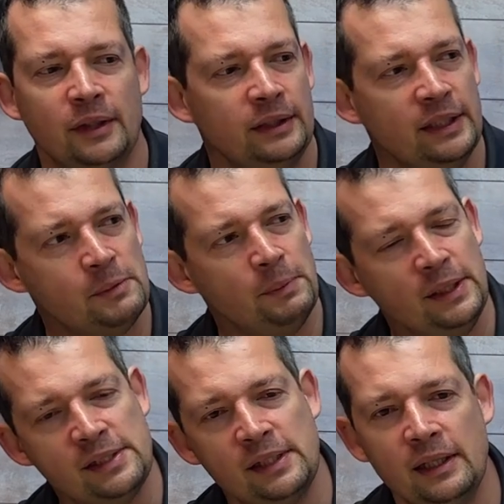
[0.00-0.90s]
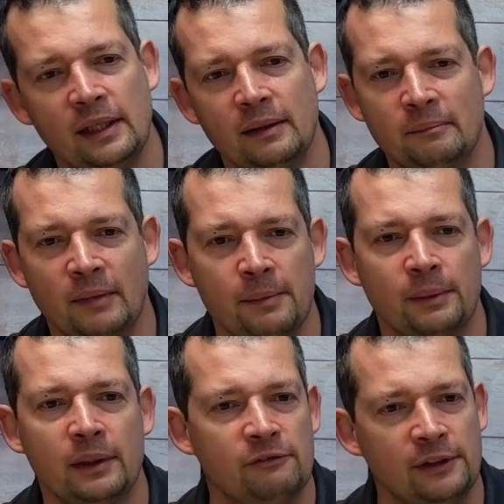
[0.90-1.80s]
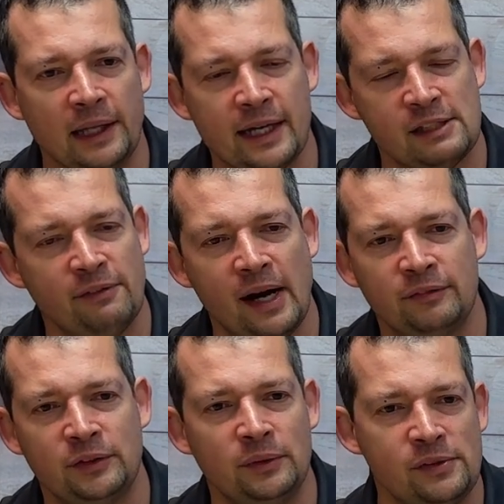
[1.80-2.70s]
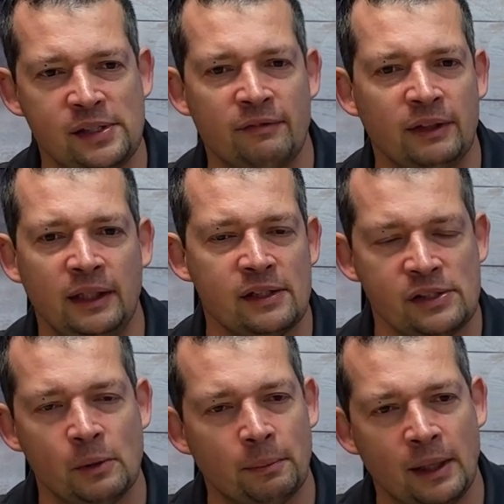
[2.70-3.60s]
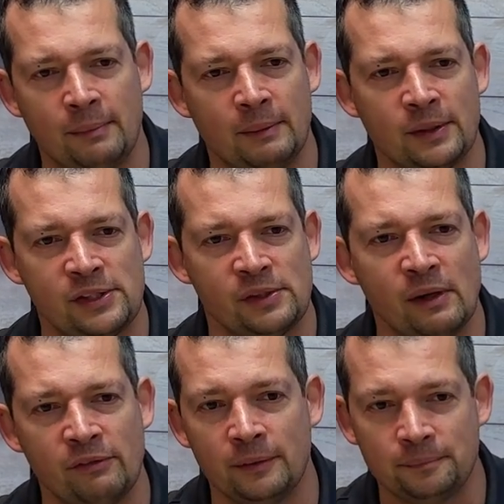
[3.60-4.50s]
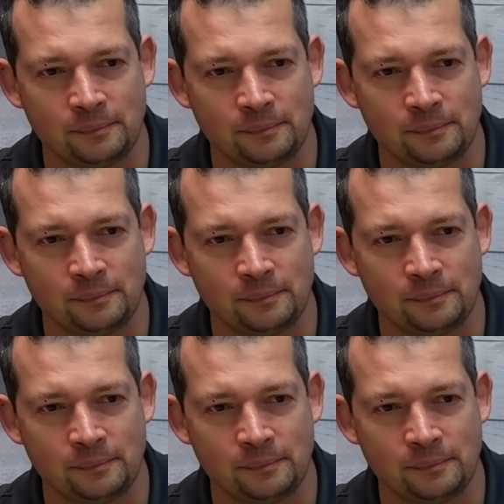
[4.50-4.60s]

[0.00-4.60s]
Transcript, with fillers: This PC, my belief, will last five to seven years, no problem whatsoever.